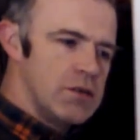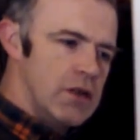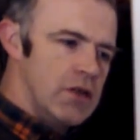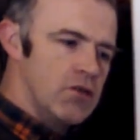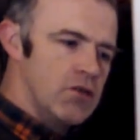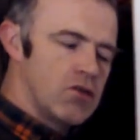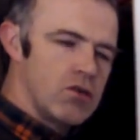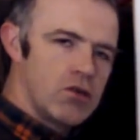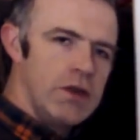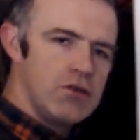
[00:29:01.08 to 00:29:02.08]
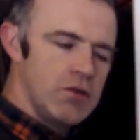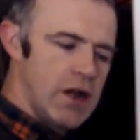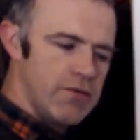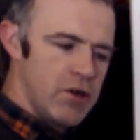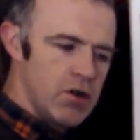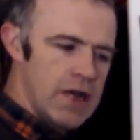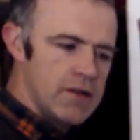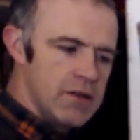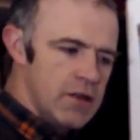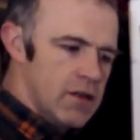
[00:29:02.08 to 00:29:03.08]
in the concrete you have
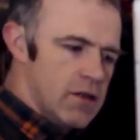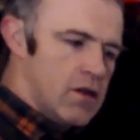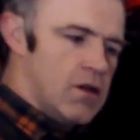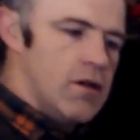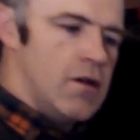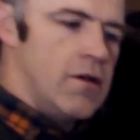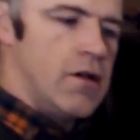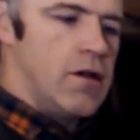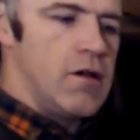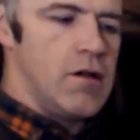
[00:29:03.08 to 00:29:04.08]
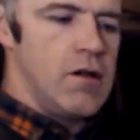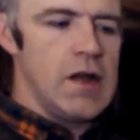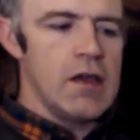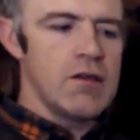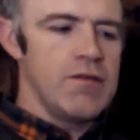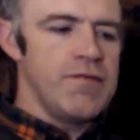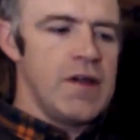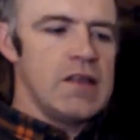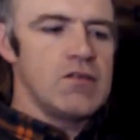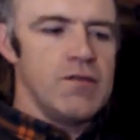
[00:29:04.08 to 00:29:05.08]
already like a fence
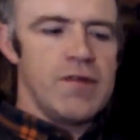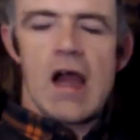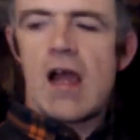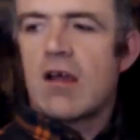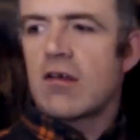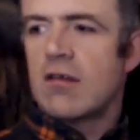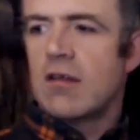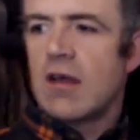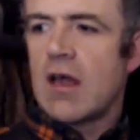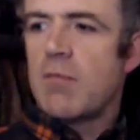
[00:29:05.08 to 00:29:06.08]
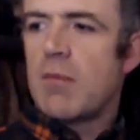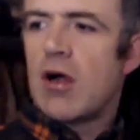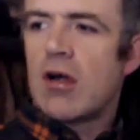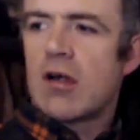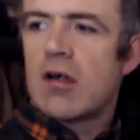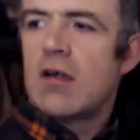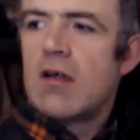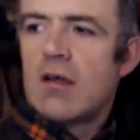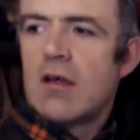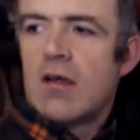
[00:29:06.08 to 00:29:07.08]
of iron rebar,
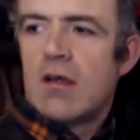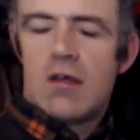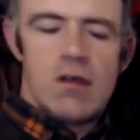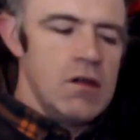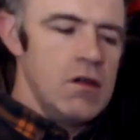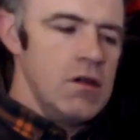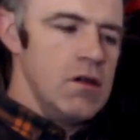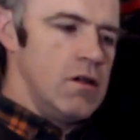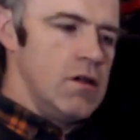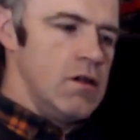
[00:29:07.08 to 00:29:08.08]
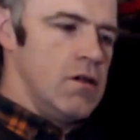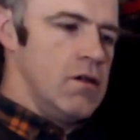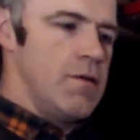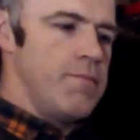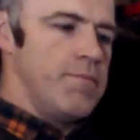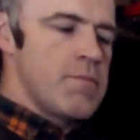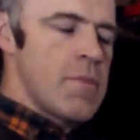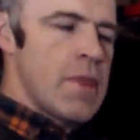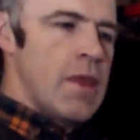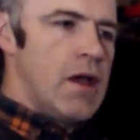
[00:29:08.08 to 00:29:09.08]
and
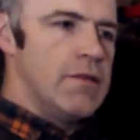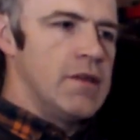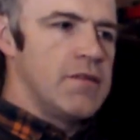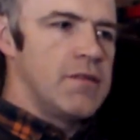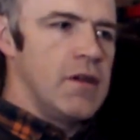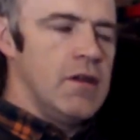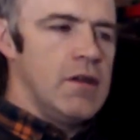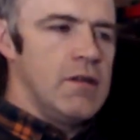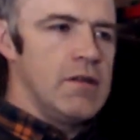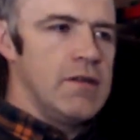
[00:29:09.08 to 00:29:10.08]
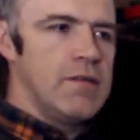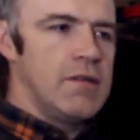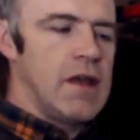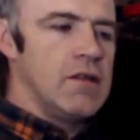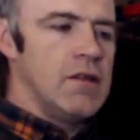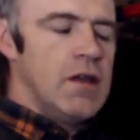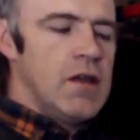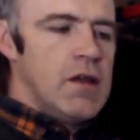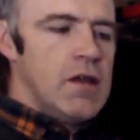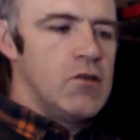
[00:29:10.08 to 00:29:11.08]
this then
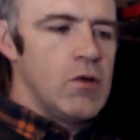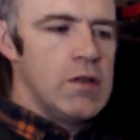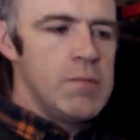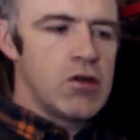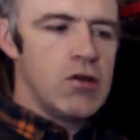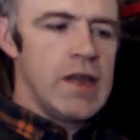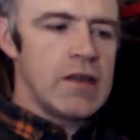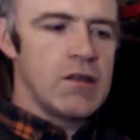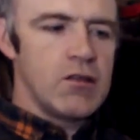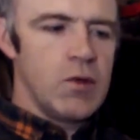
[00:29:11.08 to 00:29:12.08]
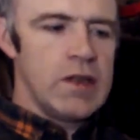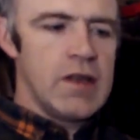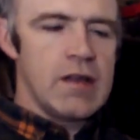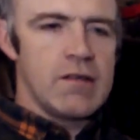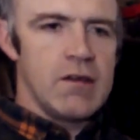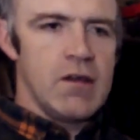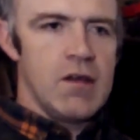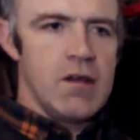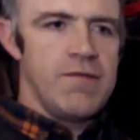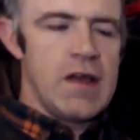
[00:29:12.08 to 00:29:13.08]
it will be connected with that
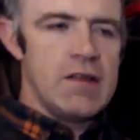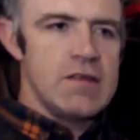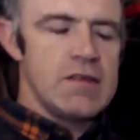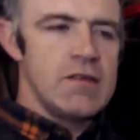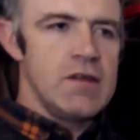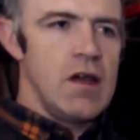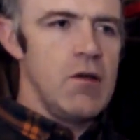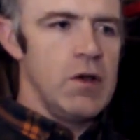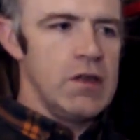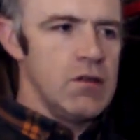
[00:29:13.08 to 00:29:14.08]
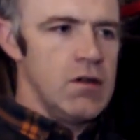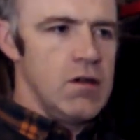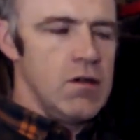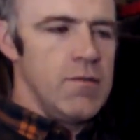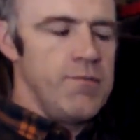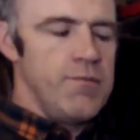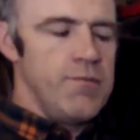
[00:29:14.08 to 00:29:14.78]
fence with the